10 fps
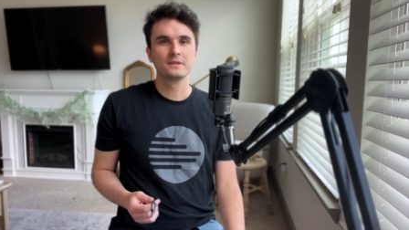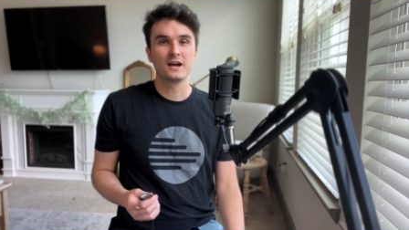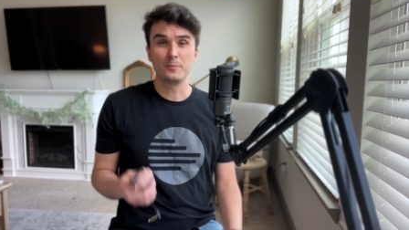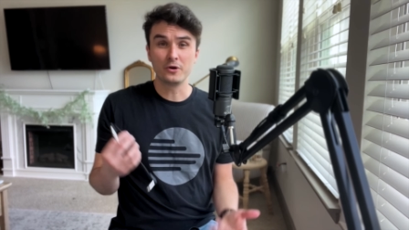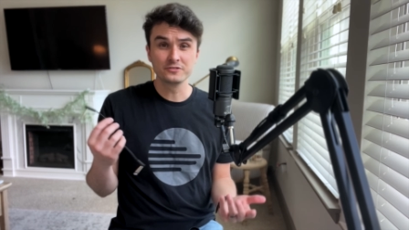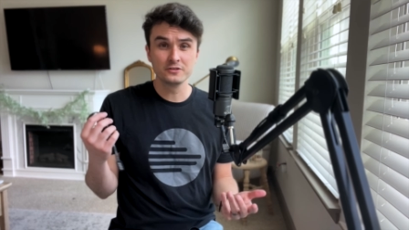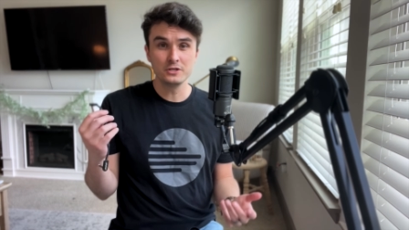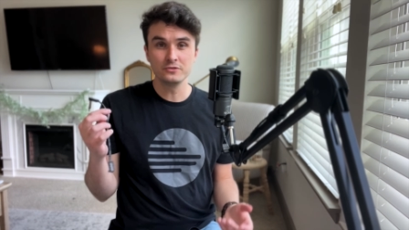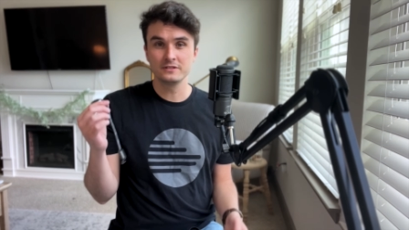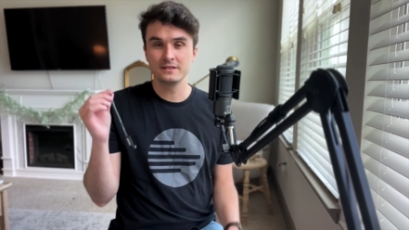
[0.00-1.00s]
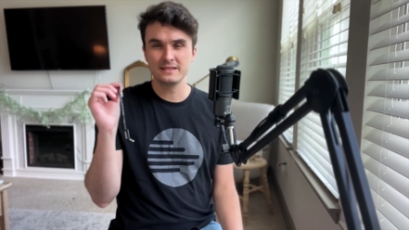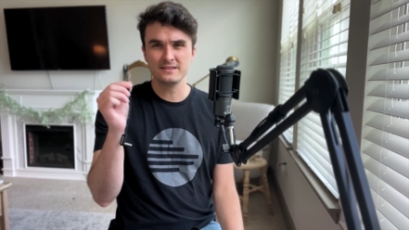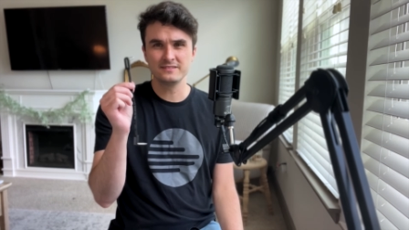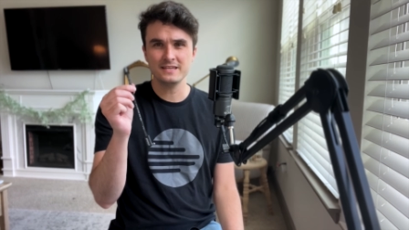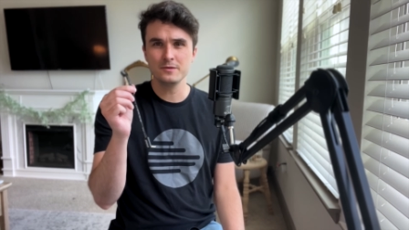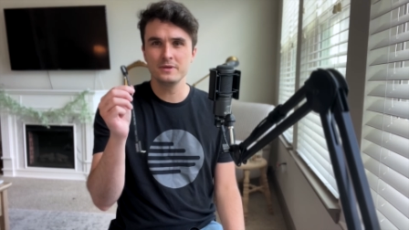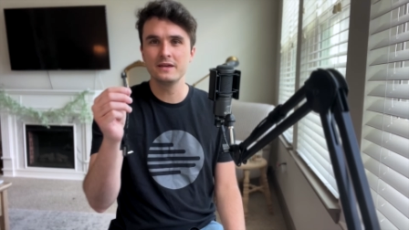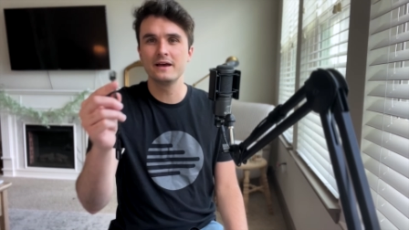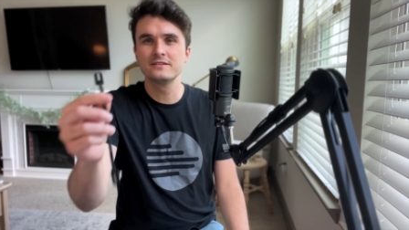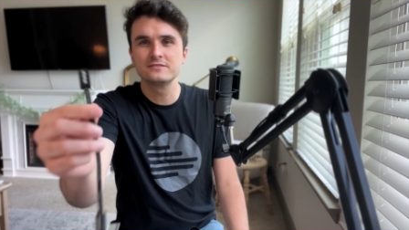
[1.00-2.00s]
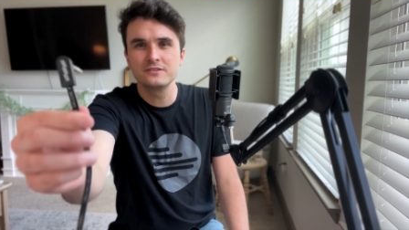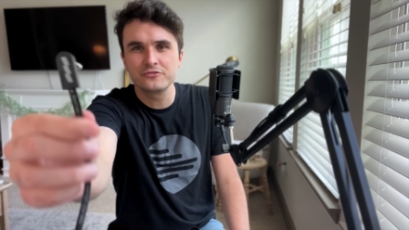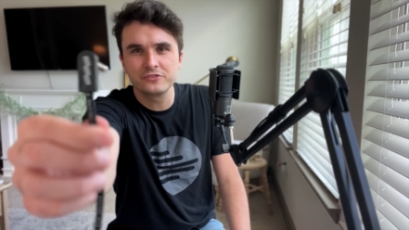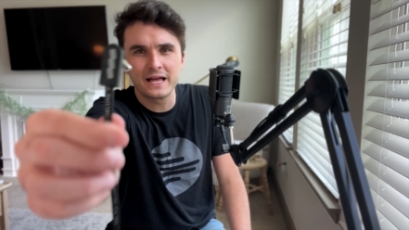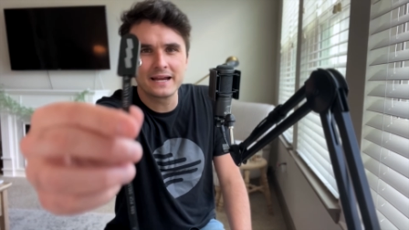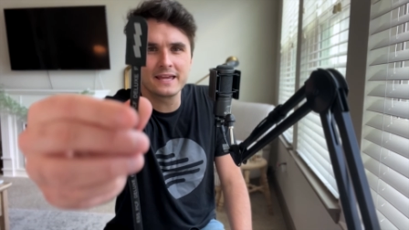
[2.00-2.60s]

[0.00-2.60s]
I'm also using these E B S flat